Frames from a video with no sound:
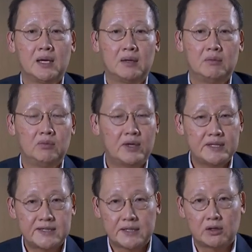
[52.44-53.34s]
um,
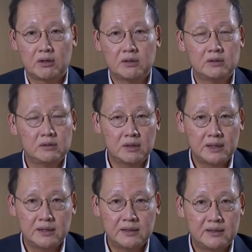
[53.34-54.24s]
whether it's sectoral
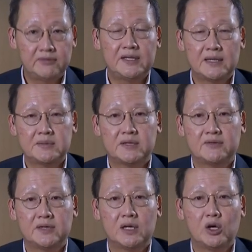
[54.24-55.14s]
and different types
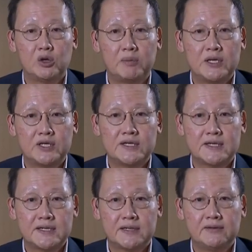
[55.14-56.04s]
of uh, occupations
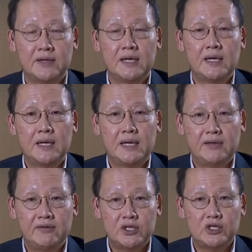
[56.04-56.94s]
itself. And
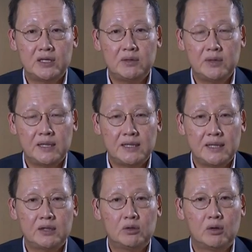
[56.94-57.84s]
eventually, we
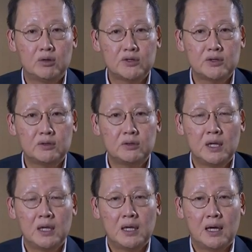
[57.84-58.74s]
intend to also
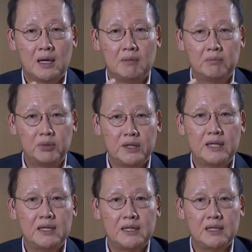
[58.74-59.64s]
um, put
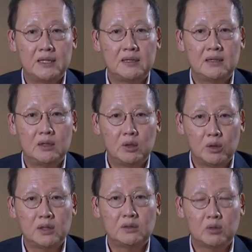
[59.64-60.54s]
in the
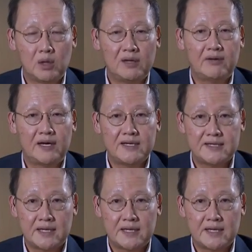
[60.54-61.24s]
local qualifying